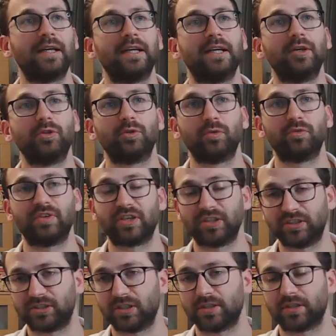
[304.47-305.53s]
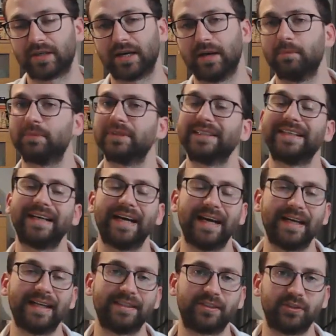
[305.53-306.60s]
to the research gap
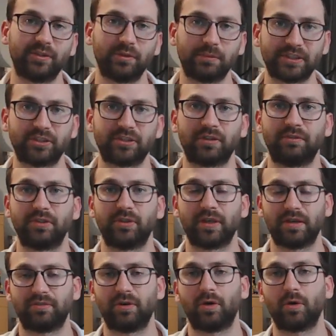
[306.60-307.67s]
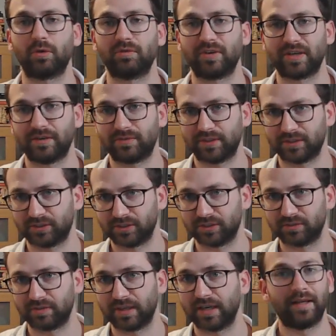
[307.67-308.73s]
and you make sure that you have all the references
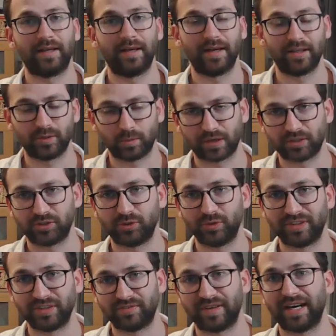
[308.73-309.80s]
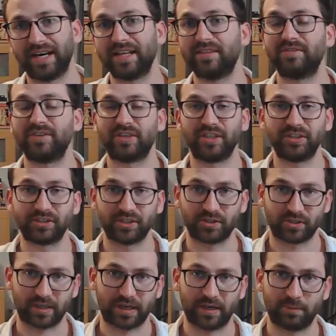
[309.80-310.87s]
there. And once you define the research
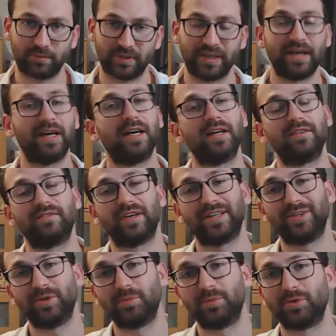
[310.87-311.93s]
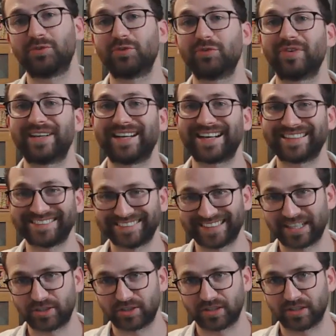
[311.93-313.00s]
gap, then you move to the next
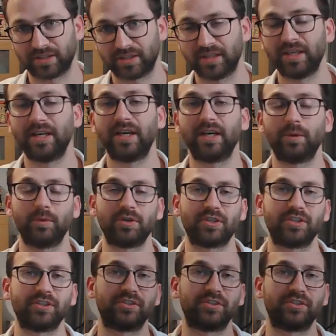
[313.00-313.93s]
section, which is